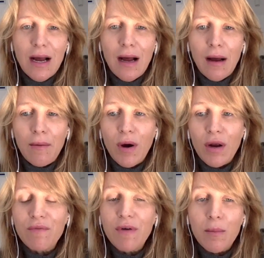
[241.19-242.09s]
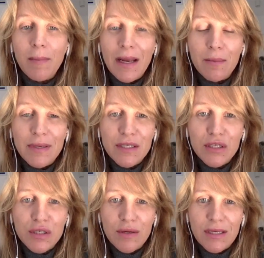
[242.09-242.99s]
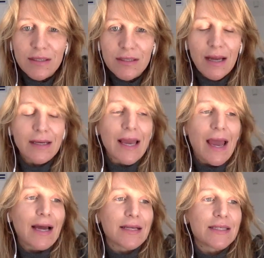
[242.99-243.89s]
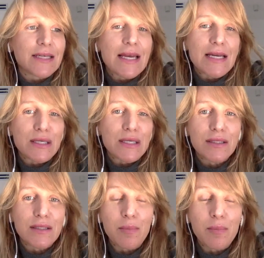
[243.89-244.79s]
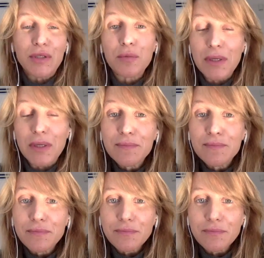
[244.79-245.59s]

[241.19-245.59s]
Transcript: One of our main business units at Gett is the B2B